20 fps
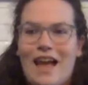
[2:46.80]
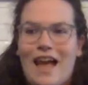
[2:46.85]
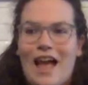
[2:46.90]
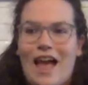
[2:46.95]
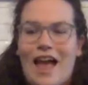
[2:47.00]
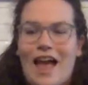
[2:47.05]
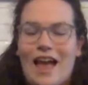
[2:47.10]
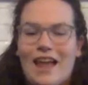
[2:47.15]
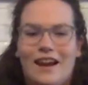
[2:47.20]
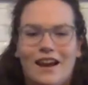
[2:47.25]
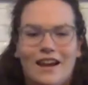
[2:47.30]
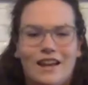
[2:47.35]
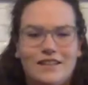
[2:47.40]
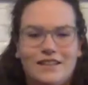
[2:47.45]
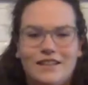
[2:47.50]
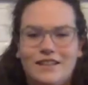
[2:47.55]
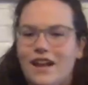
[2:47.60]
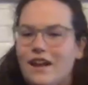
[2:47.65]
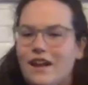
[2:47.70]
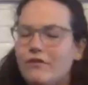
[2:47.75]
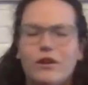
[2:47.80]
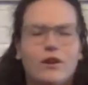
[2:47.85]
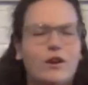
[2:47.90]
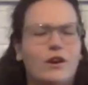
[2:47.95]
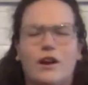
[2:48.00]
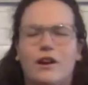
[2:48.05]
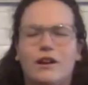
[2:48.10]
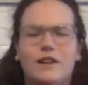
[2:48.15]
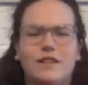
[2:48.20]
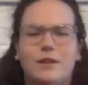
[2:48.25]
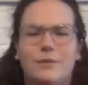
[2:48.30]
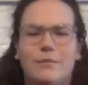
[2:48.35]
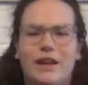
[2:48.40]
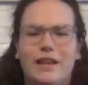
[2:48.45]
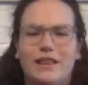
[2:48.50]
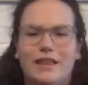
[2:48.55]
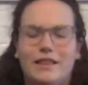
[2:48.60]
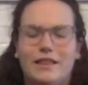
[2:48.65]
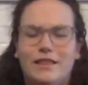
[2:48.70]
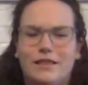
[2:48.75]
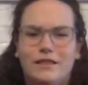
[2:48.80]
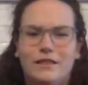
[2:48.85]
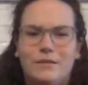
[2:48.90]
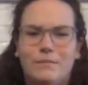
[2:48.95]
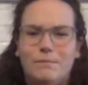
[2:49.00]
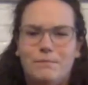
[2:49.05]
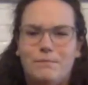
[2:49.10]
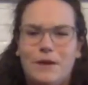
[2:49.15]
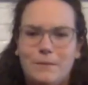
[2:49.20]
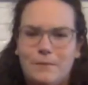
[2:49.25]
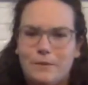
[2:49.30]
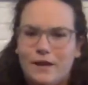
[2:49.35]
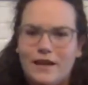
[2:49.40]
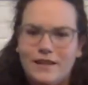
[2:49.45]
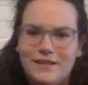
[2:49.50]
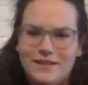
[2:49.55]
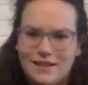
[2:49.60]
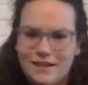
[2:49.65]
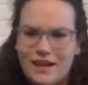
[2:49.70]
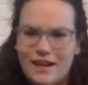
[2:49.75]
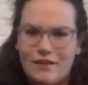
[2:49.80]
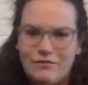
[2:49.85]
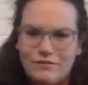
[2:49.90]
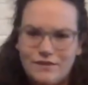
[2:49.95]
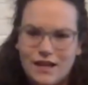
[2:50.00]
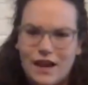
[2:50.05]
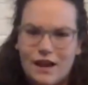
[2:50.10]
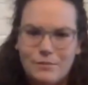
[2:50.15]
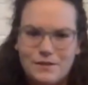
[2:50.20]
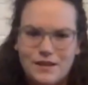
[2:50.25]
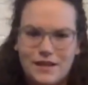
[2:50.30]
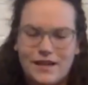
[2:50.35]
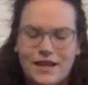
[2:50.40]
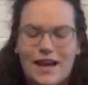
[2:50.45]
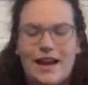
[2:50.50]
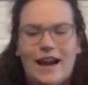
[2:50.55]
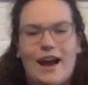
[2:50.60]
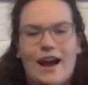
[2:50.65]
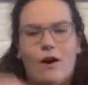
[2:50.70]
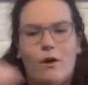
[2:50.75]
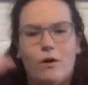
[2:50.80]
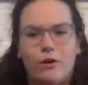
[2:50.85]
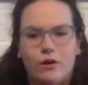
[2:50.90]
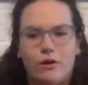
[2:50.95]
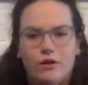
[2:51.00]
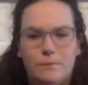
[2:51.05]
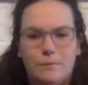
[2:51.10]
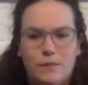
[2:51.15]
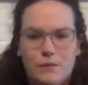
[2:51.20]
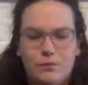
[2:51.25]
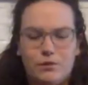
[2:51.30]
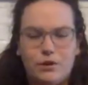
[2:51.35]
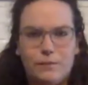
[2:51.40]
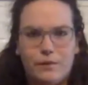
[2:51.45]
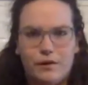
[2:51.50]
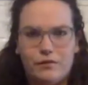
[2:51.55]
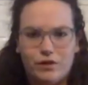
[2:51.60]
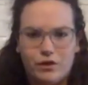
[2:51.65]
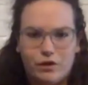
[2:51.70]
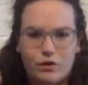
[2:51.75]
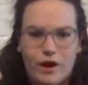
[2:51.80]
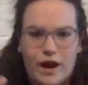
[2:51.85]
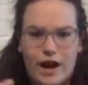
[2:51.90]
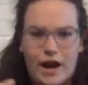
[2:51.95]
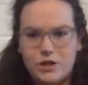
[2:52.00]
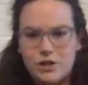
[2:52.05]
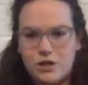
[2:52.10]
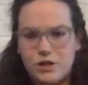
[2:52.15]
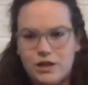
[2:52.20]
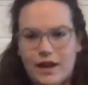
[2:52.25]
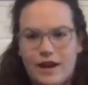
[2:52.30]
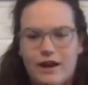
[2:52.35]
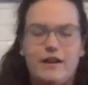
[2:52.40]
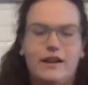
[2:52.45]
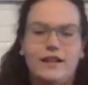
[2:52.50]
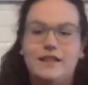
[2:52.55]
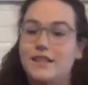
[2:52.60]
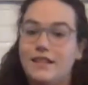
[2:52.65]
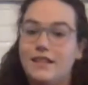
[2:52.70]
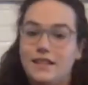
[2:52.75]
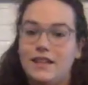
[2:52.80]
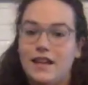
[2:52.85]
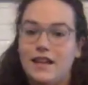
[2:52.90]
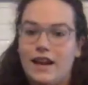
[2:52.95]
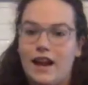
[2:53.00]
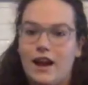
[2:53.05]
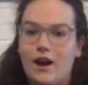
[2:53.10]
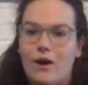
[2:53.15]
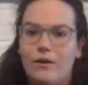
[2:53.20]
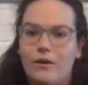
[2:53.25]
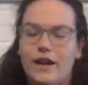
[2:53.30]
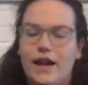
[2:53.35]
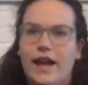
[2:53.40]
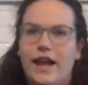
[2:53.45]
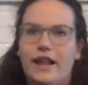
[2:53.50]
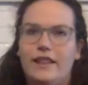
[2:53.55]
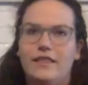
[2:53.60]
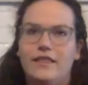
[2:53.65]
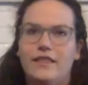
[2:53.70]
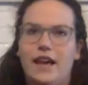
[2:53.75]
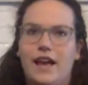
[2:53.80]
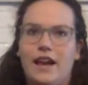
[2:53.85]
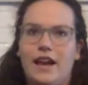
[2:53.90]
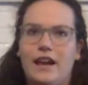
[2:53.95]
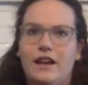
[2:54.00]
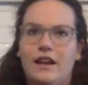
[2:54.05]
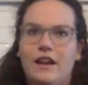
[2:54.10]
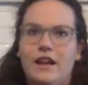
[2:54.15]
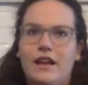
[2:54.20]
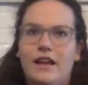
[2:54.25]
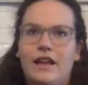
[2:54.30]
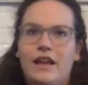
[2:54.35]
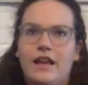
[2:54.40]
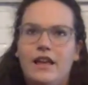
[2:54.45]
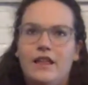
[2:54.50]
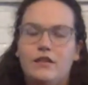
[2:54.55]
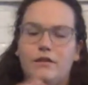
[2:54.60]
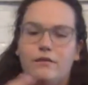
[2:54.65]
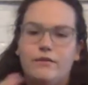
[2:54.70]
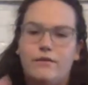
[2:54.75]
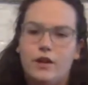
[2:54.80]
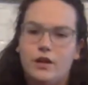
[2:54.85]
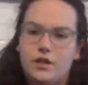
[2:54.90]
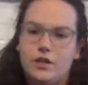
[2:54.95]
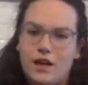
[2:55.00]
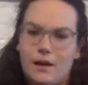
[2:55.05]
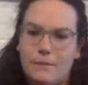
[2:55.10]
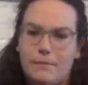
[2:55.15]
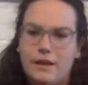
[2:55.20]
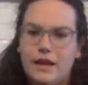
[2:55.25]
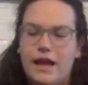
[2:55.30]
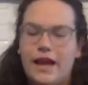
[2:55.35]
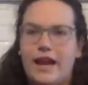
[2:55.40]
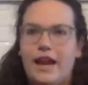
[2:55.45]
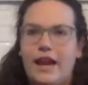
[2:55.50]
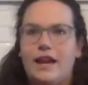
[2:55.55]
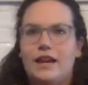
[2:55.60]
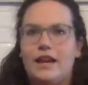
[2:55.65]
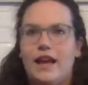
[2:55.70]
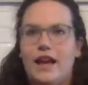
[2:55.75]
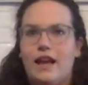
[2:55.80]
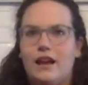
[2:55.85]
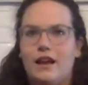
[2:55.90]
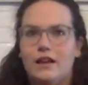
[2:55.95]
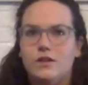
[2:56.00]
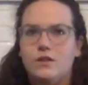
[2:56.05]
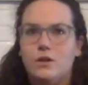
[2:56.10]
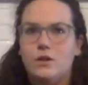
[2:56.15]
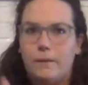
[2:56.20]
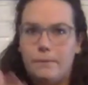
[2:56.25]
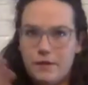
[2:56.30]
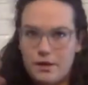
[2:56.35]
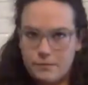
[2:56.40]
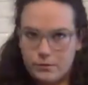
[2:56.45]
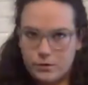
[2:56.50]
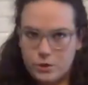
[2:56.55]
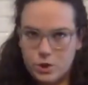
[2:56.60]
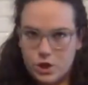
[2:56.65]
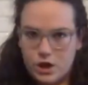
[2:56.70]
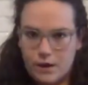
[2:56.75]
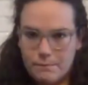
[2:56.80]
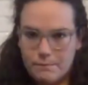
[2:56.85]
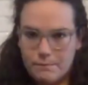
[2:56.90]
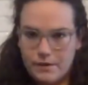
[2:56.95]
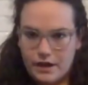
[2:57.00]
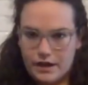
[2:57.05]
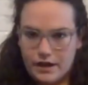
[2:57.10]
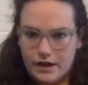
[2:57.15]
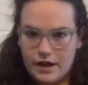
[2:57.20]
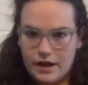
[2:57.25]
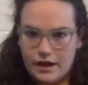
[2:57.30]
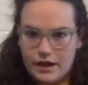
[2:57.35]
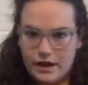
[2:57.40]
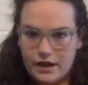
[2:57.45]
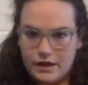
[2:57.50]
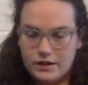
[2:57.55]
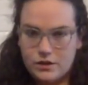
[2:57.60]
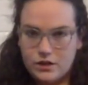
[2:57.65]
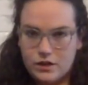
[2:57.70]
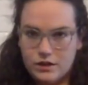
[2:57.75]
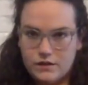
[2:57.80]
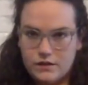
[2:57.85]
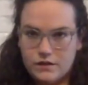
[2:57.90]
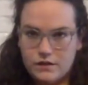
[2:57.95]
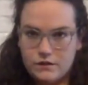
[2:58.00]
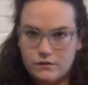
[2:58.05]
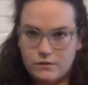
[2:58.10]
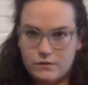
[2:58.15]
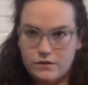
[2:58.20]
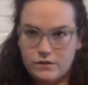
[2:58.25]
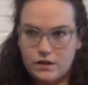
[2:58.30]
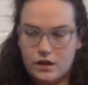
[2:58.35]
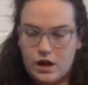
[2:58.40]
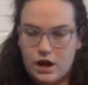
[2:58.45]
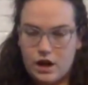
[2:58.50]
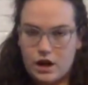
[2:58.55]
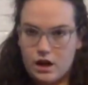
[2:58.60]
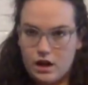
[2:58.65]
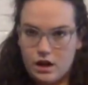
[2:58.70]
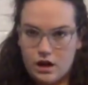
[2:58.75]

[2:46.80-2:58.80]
And it never occurred to me that people didn't have time to get out, or the people above the crash area didn't get out. And then the footage kept playing and I saw people jumping, and I just was like,